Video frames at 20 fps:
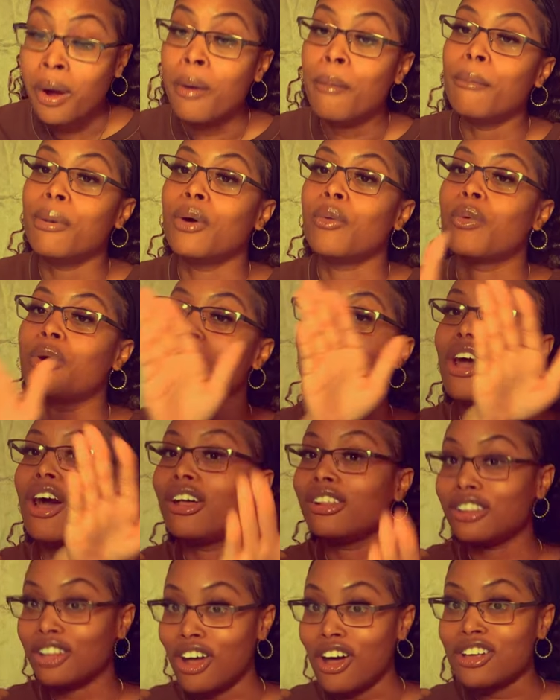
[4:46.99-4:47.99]
But where y'all
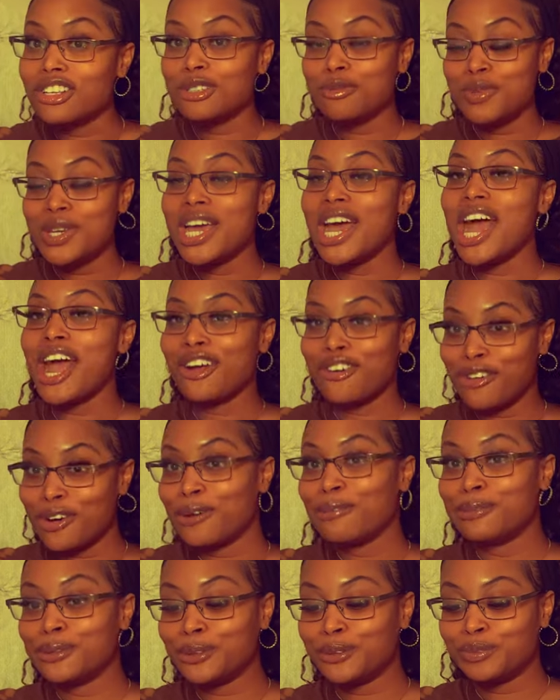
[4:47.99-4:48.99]
lost me at,
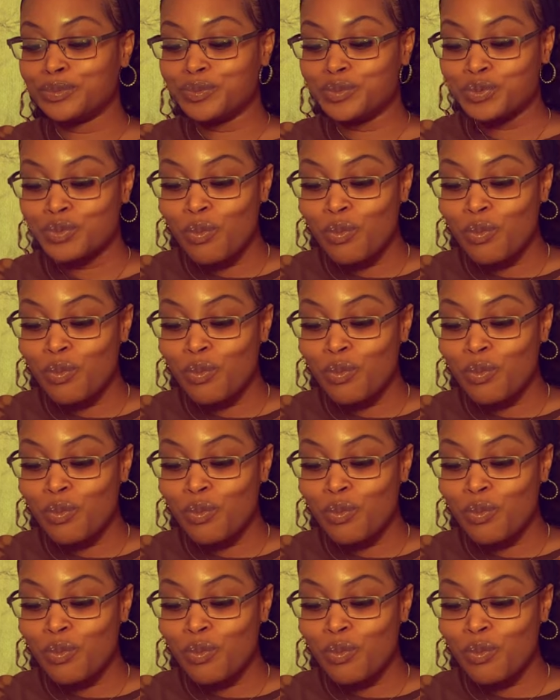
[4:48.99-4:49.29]
Crumbl,